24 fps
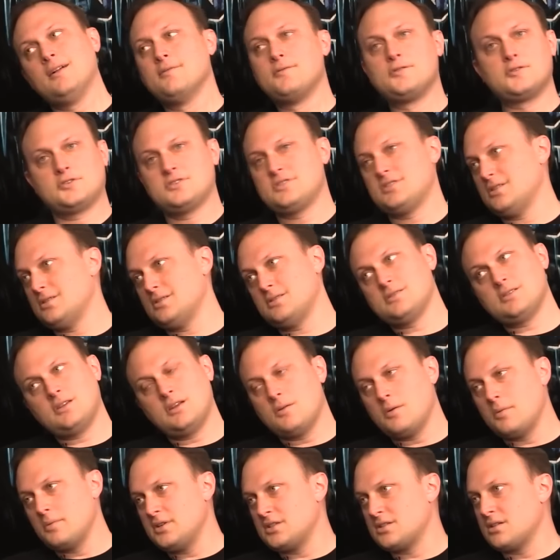versus,
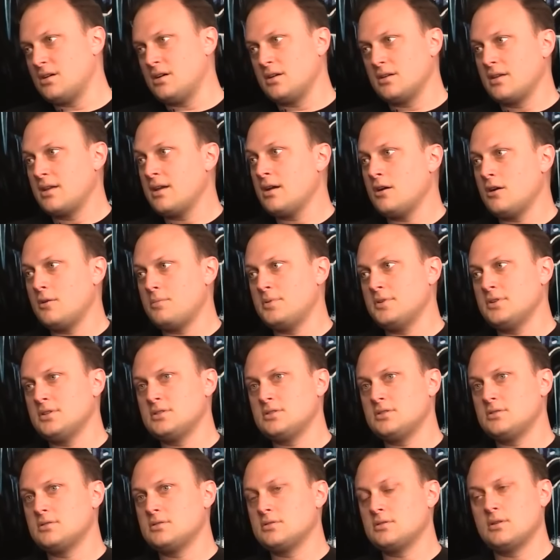what we saw in
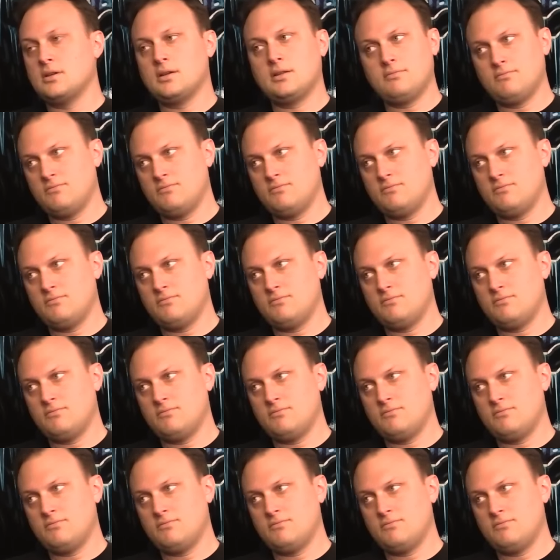Carapace,